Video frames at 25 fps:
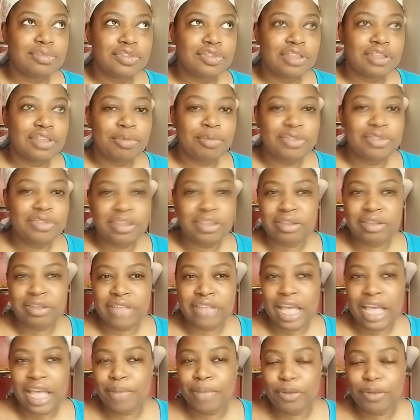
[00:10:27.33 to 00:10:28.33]
some
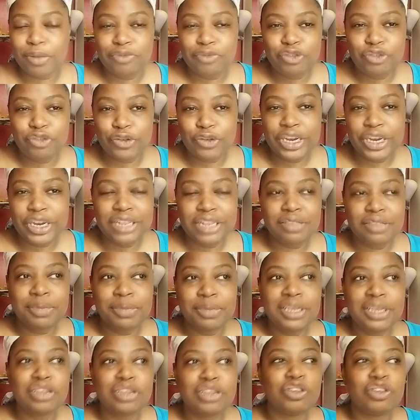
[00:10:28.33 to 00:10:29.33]
type of
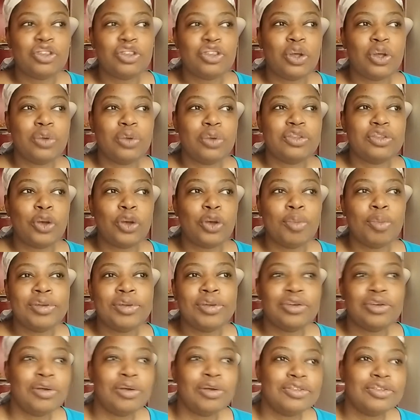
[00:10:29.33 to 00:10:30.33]
tradesman, so
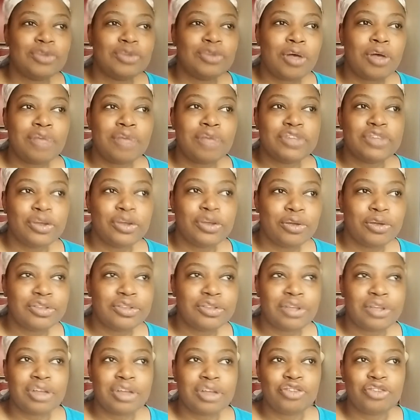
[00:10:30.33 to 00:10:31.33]
Tobin often
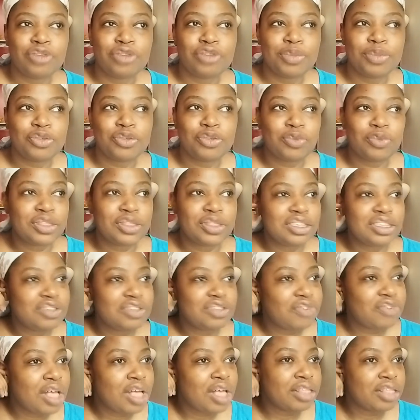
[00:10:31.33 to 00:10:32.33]
goes on trips with
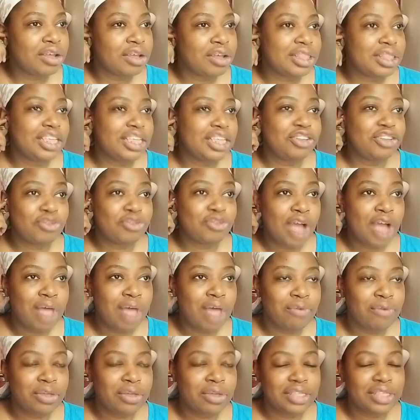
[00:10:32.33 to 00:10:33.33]
his father, and they
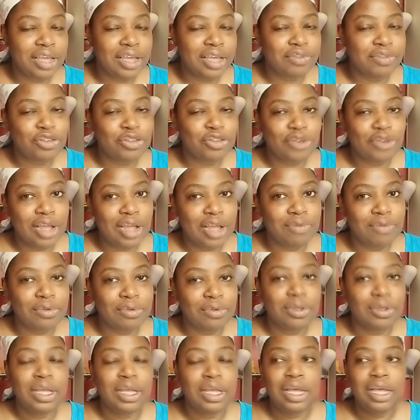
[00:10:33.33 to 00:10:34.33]
travel, and they have to
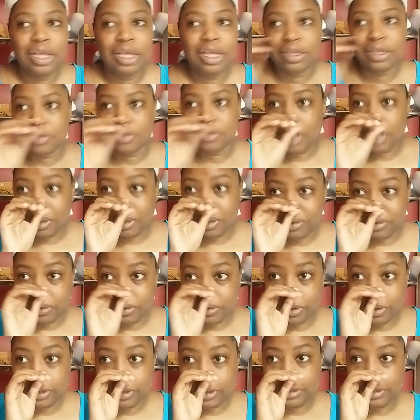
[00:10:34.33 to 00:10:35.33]
travel
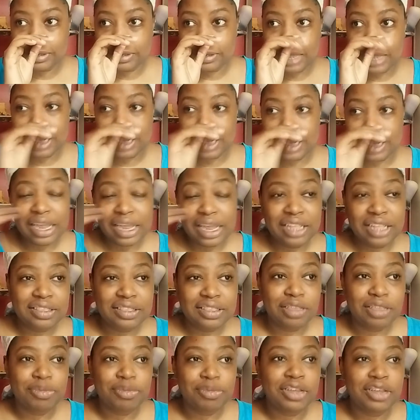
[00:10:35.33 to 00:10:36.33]
outdoors at
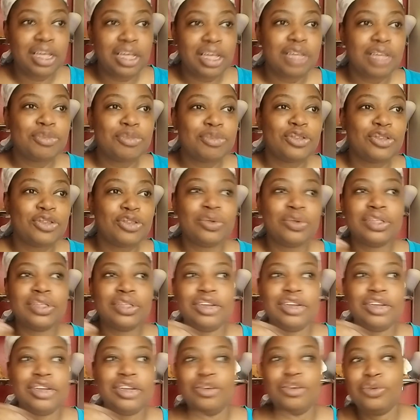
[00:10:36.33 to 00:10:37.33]
night sometimes, so
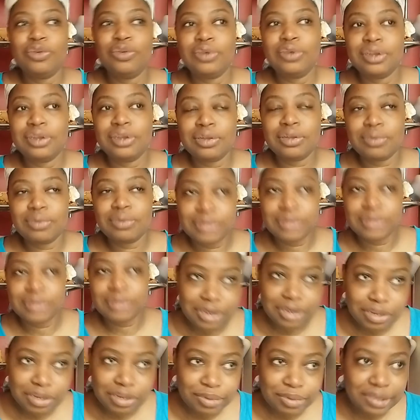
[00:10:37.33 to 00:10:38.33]
they do deal with the
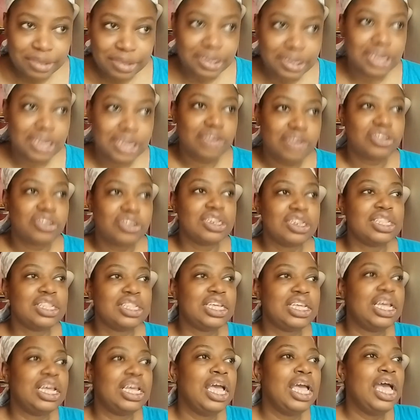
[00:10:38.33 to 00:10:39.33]
demons
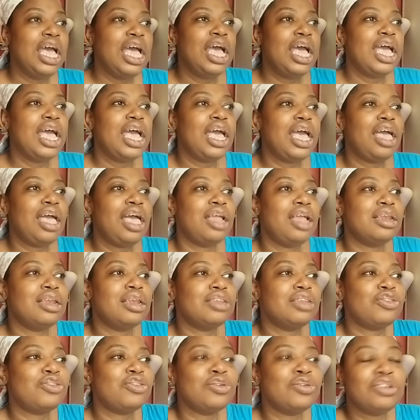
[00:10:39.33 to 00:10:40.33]
occasionally.
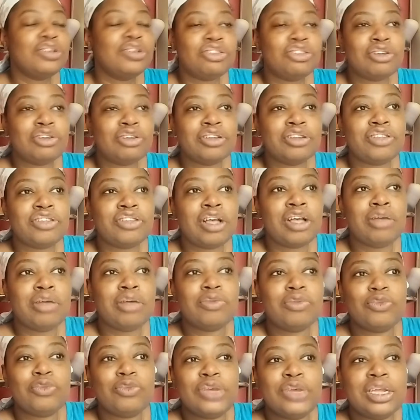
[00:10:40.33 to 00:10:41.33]
And the story starts
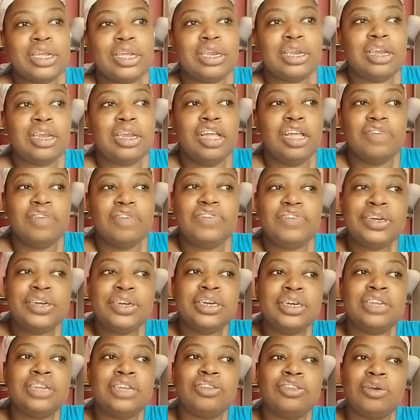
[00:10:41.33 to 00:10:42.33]
out when
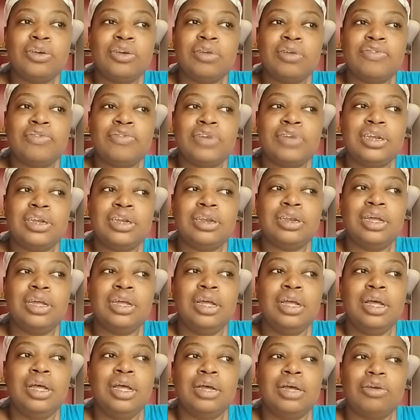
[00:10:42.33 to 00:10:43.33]
Vera, his girlfriend,
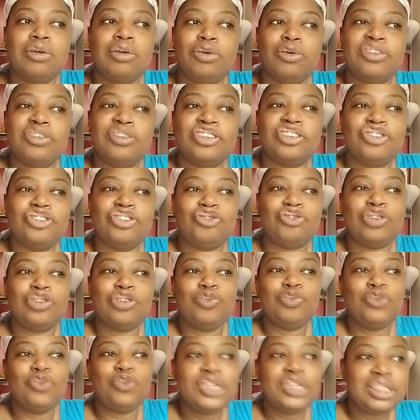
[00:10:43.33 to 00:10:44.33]
goes on a
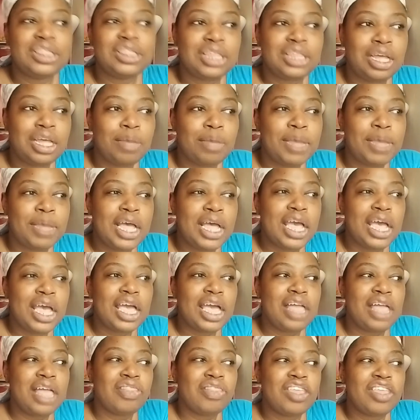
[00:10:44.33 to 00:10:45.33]
trip with them,
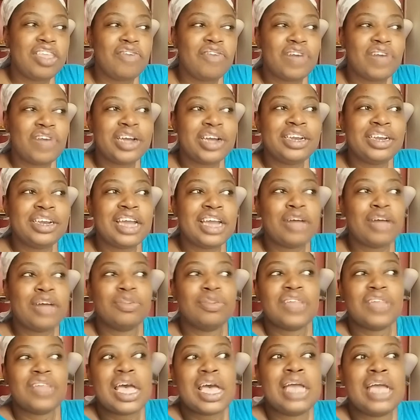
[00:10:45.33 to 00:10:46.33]
and they find
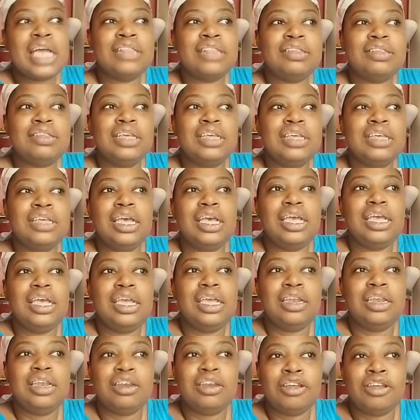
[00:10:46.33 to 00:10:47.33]
out that
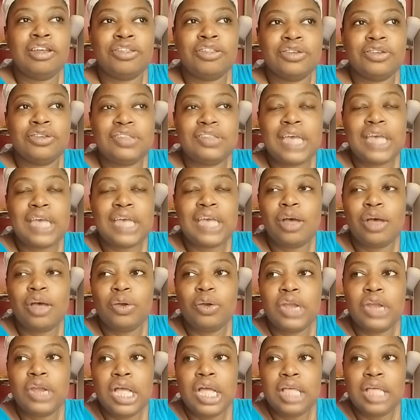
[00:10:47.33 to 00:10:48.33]
in another
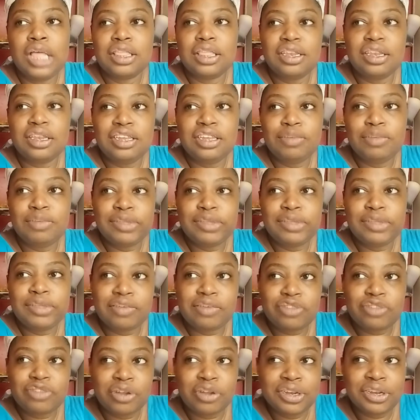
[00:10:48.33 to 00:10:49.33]
town the demons
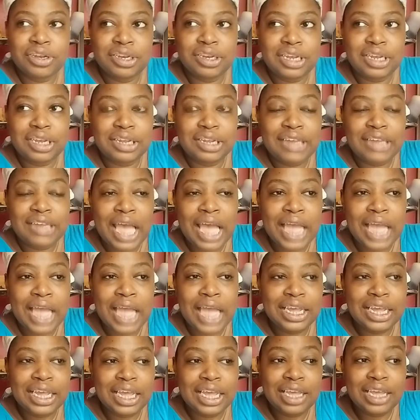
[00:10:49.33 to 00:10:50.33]
have started
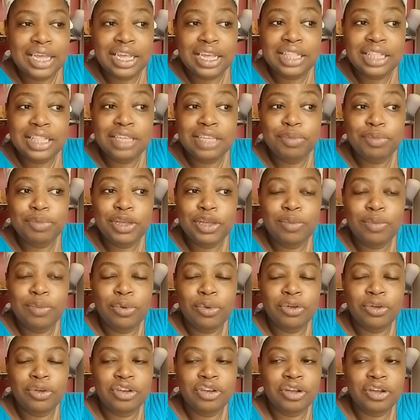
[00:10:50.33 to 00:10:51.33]
attacking and killing
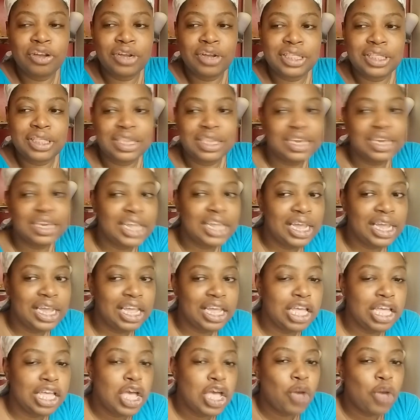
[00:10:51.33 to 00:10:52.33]
people during the
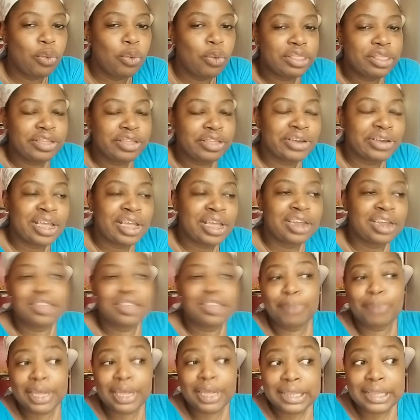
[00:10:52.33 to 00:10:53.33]
day when they're not
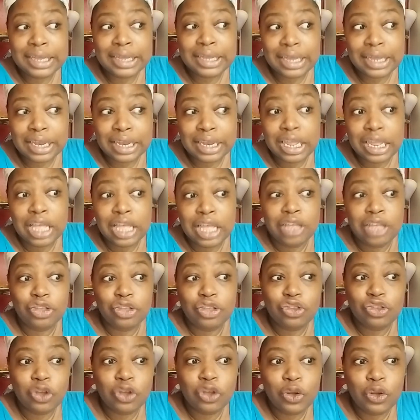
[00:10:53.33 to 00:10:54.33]
expecting it.
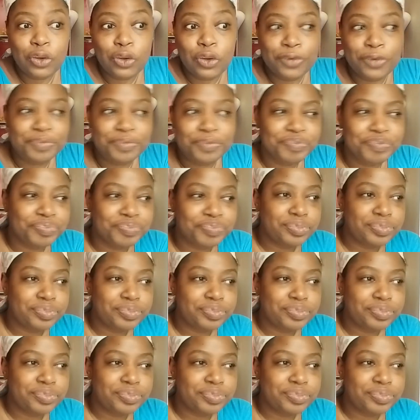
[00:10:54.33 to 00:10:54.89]
So